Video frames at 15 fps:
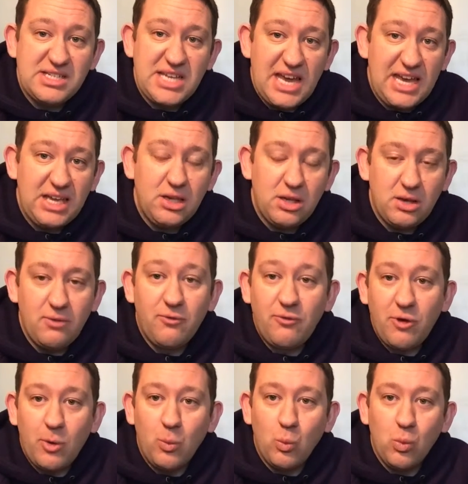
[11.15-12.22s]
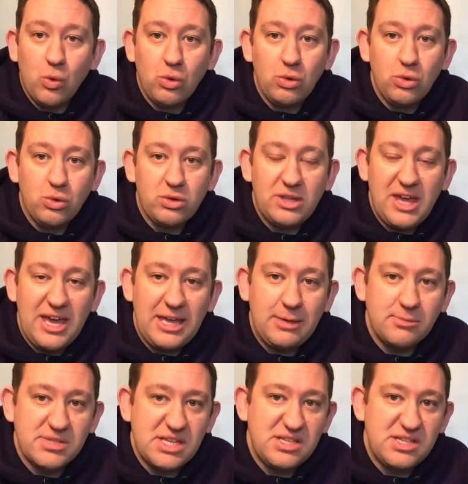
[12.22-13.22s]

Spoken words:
tank from Warlord Games.